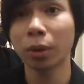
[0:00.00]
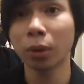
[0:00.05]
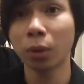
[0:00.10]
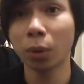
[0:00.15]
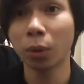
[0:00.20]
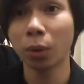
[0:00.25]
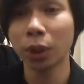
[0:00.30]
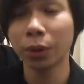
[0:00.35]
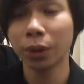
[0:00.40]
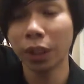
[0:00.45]

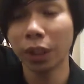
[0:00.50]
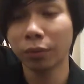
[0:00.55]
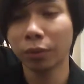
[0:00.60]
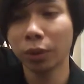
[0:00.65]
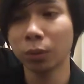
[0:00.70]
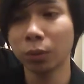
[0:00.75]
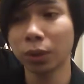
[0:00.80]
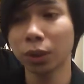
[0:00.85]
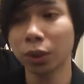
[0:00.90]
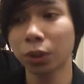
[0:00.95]
or if
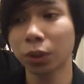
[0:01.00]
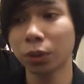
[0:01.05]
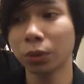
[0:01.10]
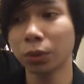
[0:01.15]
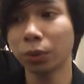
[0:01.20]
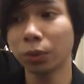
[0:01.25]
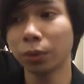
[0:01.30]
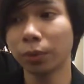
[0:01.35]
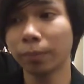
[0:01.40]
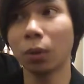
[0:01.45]
you were
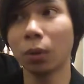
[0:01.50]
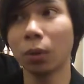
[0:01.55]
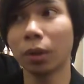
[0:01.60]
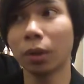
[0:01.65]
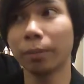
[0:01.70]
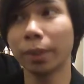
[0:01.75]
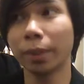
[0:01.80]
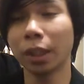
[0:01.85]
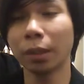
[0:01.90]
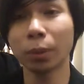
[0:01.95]
to
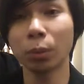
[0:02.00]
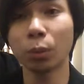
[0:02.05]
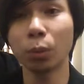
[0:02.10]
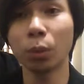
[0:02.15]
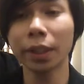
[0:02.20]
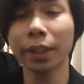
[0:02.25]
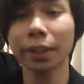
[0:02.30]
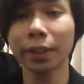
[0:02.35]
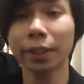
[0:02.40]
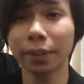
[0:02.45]
become a
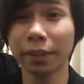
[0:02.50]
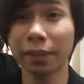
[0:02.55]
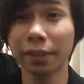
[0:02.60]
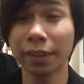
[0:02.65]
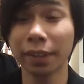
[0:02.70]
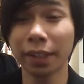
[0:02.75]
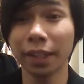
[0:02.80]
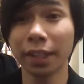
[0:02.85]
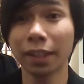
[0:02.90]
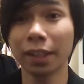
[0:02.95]

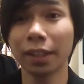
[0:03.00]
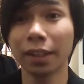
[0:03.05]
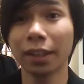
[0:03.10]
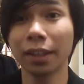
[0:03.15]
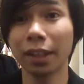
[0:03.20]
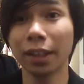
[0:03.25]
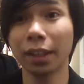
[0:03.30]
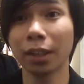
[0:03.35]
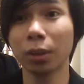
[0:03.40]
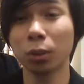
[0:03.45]
worker
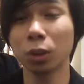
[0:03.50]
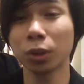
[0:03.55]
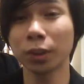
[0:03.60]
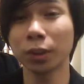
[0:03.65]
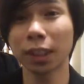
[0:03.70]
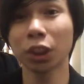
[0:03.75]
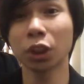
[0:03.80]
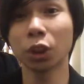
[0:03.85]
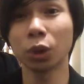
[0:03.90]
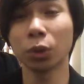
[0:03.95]
in those
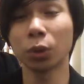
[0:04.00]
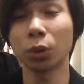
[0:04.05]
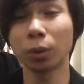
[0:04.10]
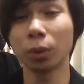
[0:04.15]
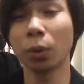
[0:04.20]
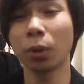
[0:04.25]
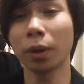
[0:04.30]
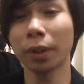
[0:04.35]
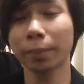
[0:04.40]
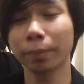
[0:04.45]
statutory
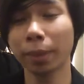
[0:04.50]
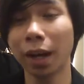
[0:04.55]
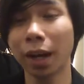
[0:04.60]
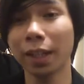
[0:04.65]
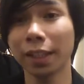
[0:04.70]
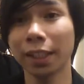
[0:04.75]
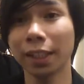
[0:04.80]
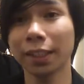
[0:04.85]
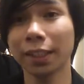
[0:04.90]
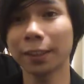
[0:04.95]

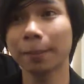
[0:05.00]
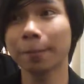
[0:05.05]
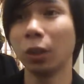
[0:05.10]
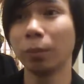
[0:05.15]
bodies,